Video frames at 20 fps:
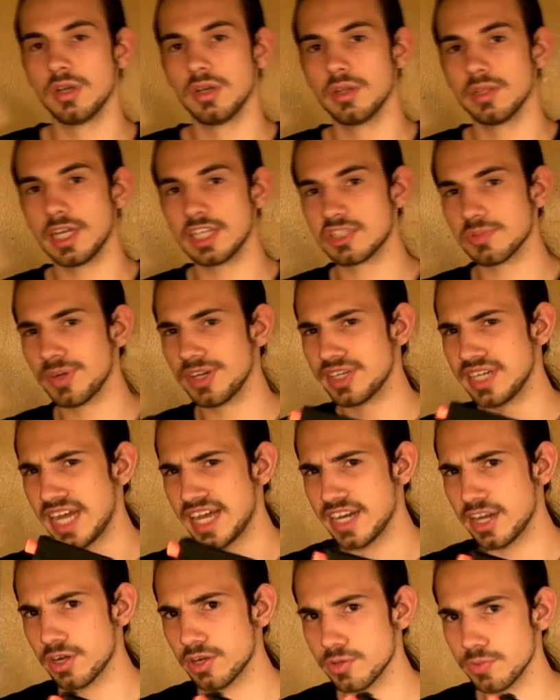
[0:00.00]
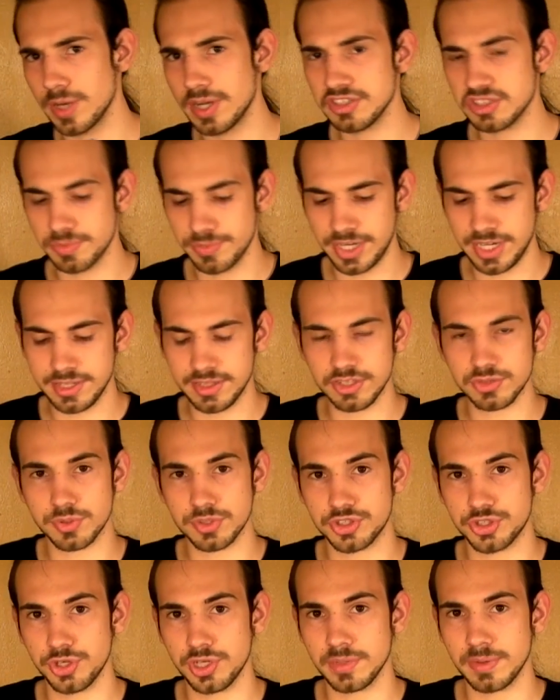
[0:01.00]
That's about 900 rounds a minute. This
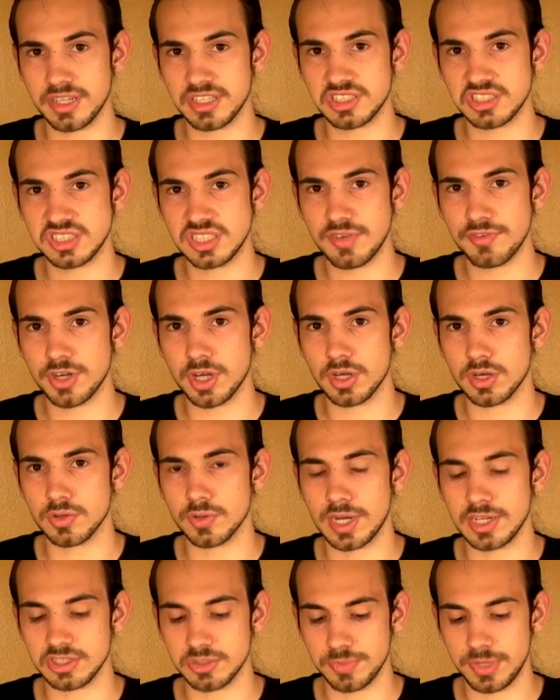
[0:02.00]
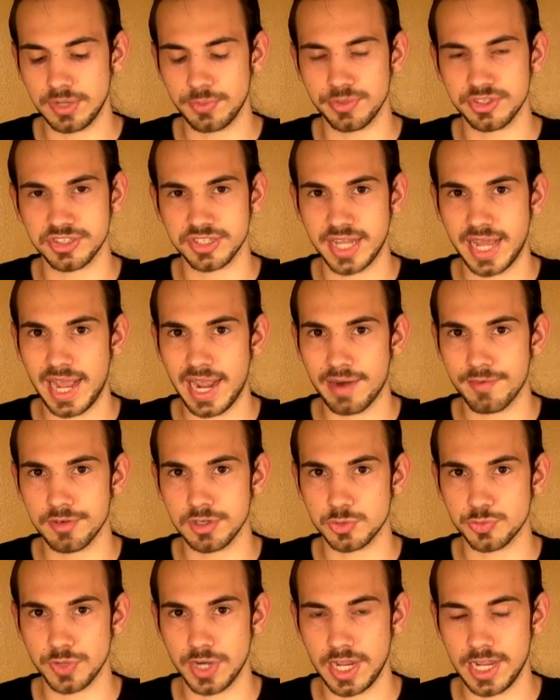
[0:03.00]
one's shooting about 700 rounds a minute, which is the
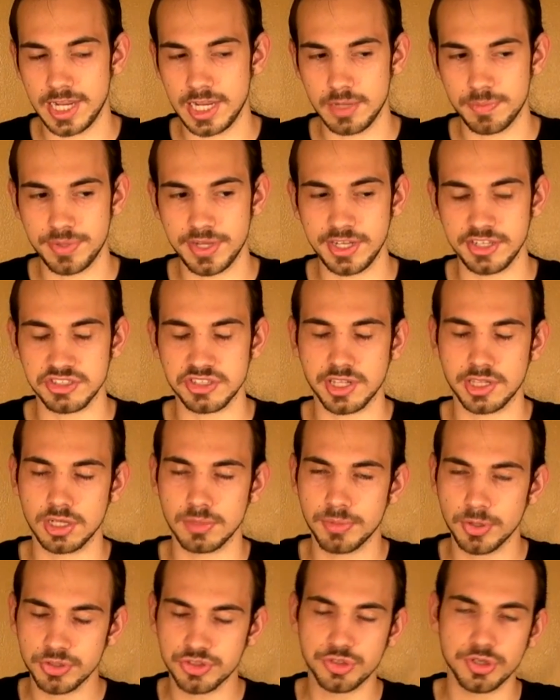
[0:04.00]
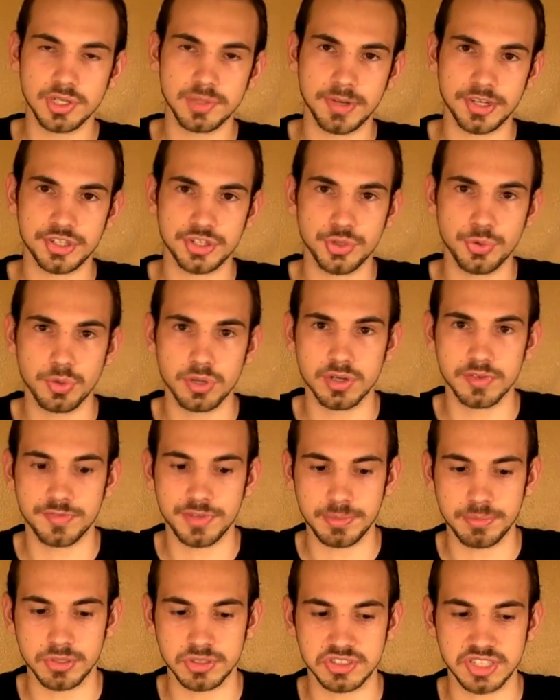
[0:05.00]
average for AEPs. And they're both shooting about 200
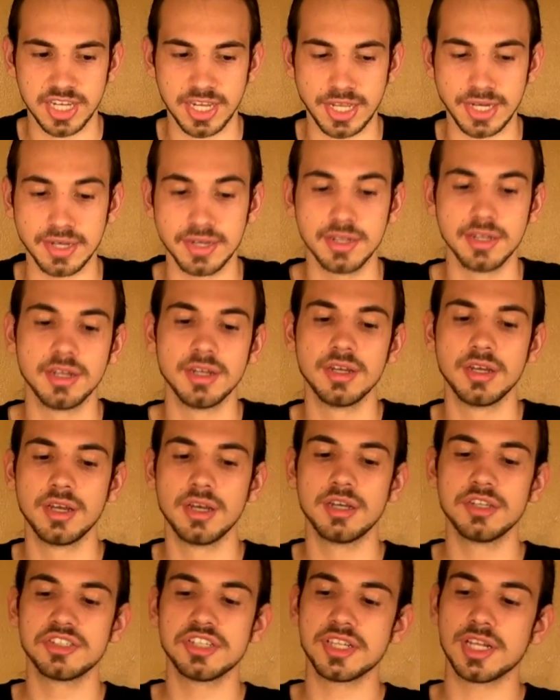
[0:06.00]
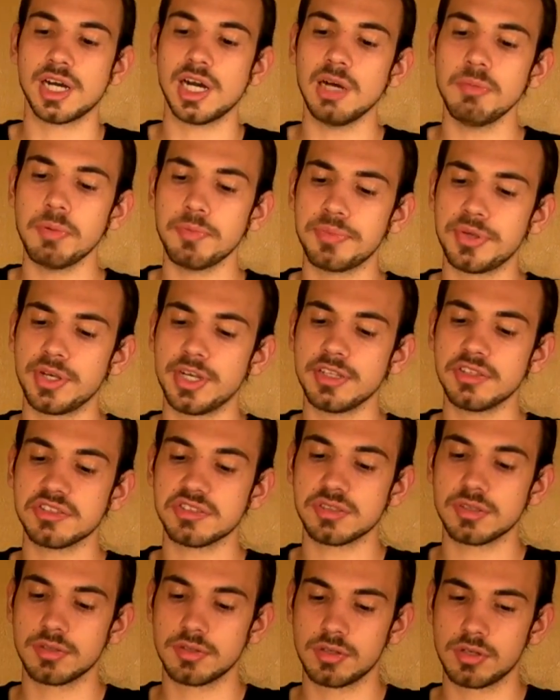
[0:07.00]
feet per second. See, the hop-up
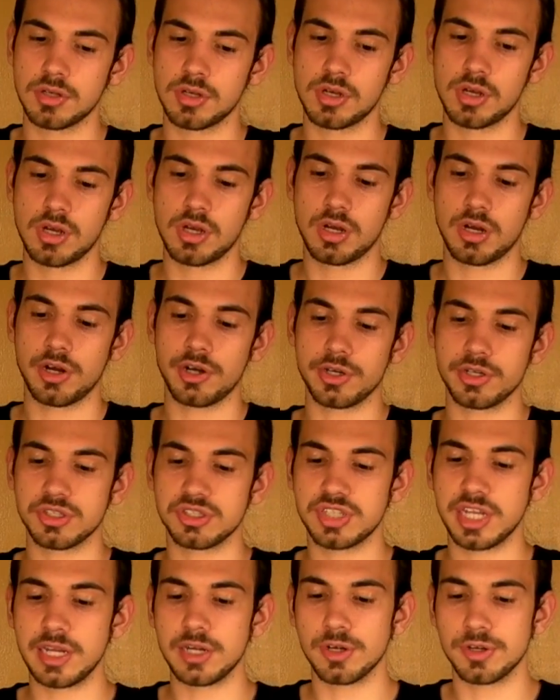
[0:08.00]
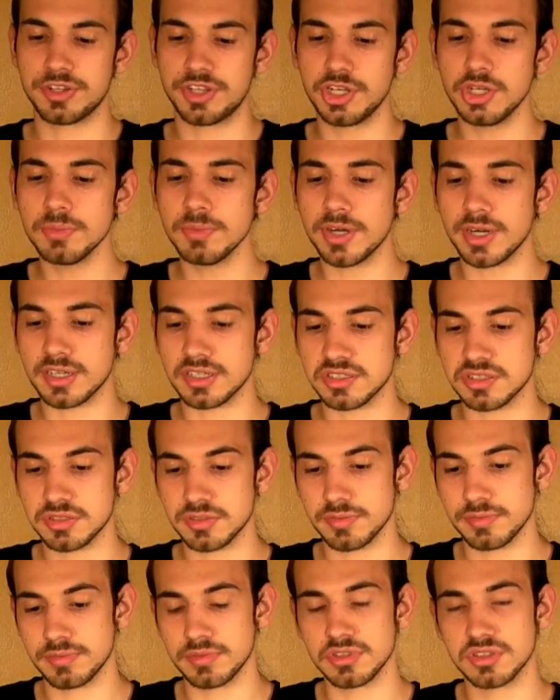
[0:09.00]
units are your standard
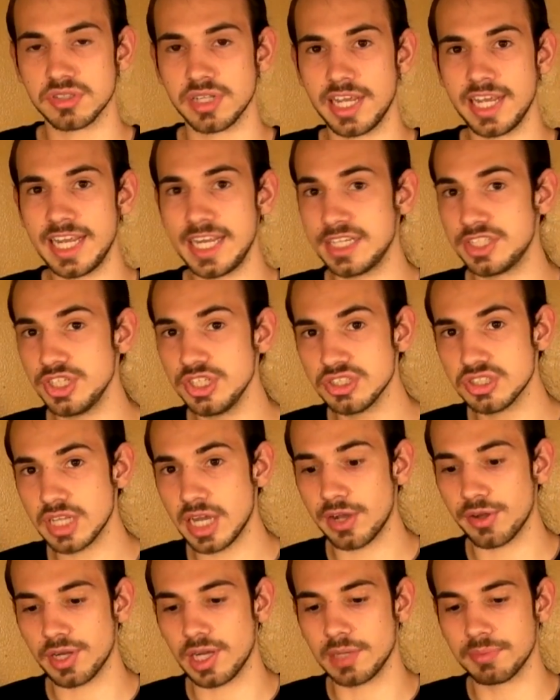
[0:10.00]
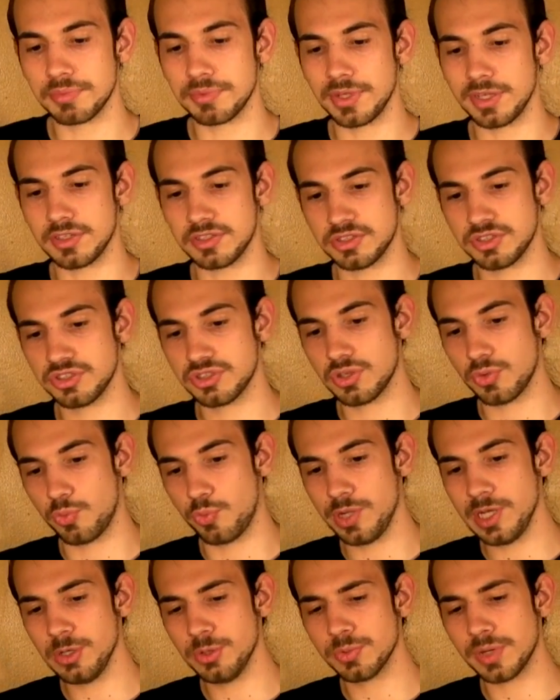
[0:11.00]
gearbox, AEG style hop-up units. Just a
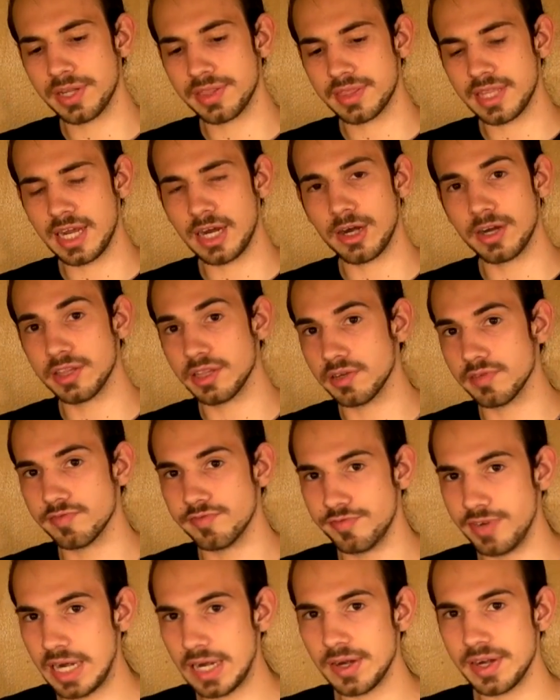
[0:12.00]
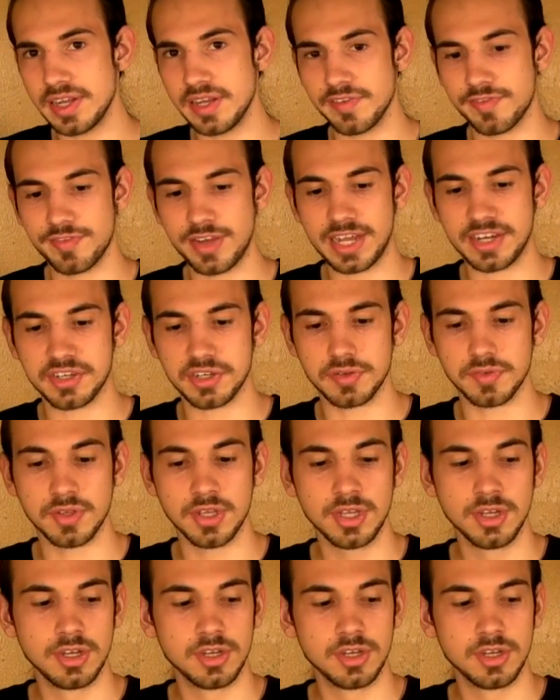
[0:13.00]
wheel right there, and they're very effective.